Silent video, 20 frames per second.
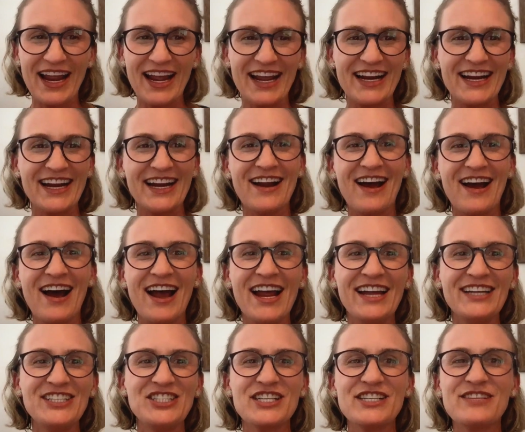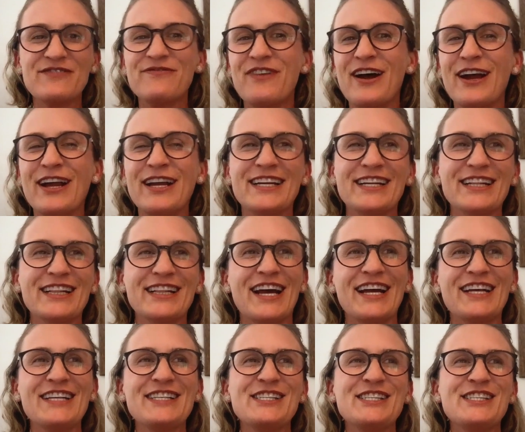it, and I just find it,
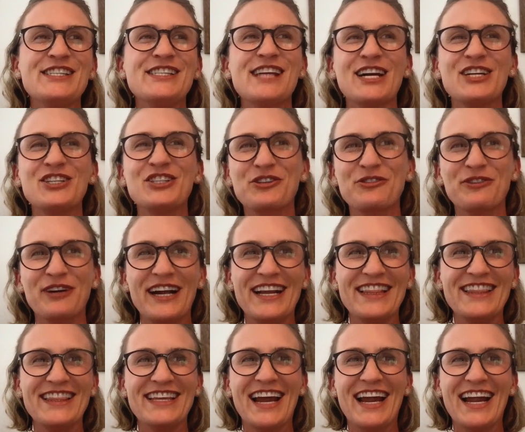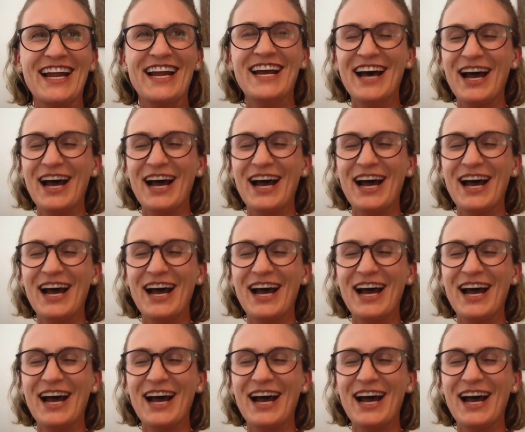like, such a great thing.